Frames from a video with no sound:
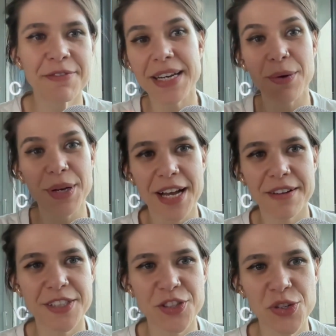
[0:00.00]
And now they
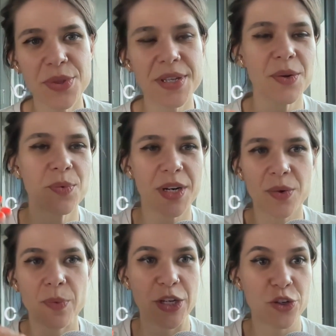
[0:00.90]
have this new thing where
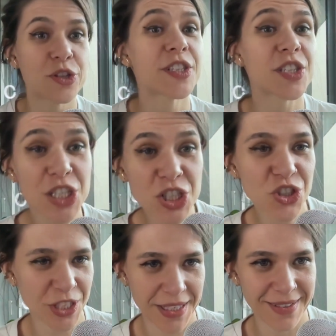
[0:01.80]
when you're
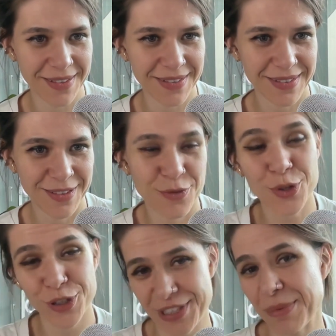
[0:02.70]
searching
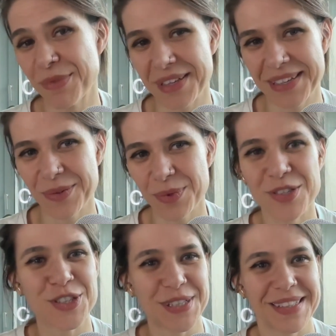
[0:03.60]
for something,
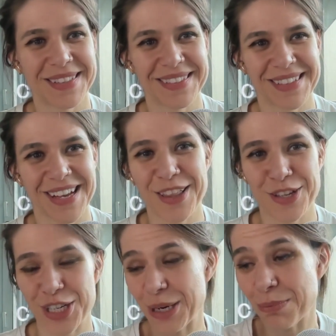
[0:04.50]
which is either
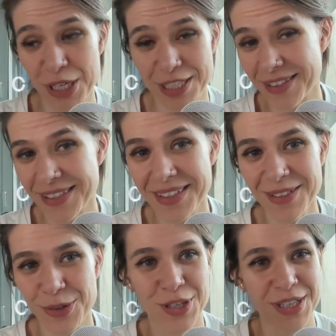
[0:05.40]
a person
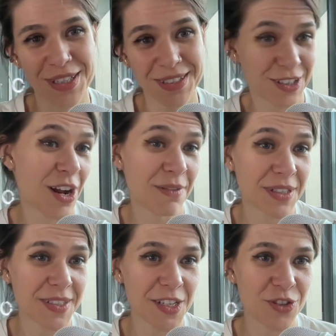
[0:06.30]
or a
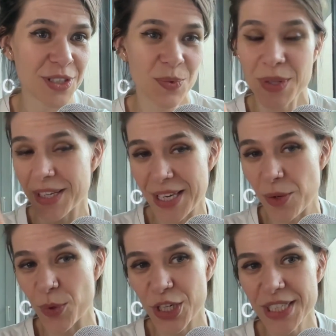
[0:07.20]
conversation with a
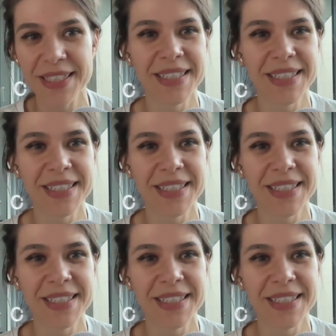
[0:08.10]
keyword,